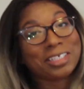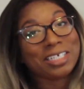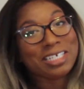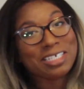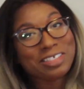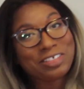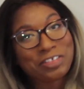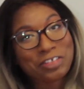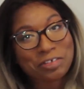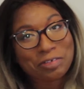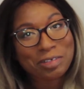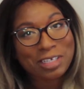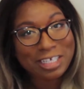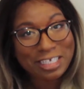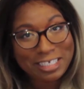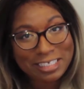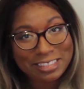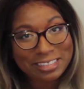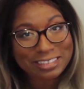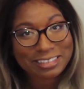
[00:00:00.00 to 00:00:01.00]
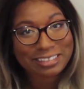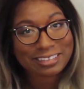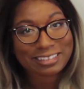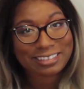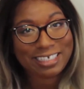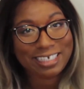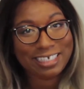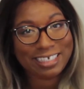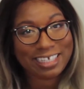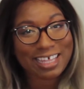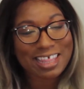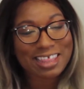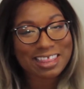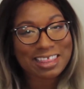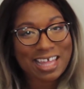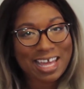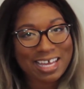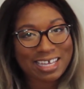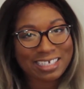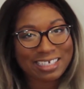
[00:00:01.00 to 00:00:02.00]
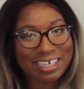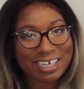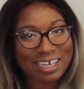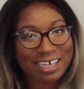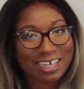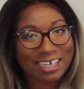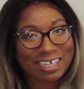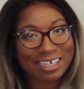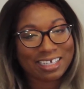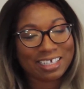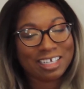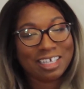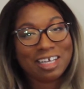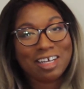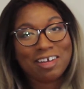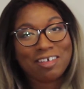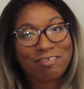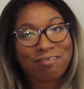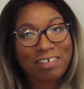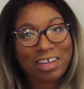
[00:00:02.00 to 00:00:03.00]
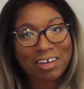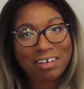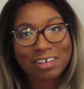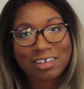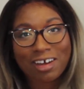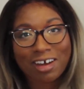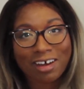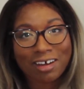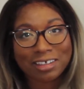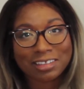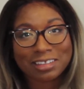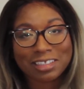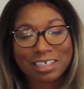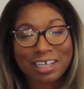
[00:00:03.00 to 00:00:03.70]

the issue is that Farrakhan,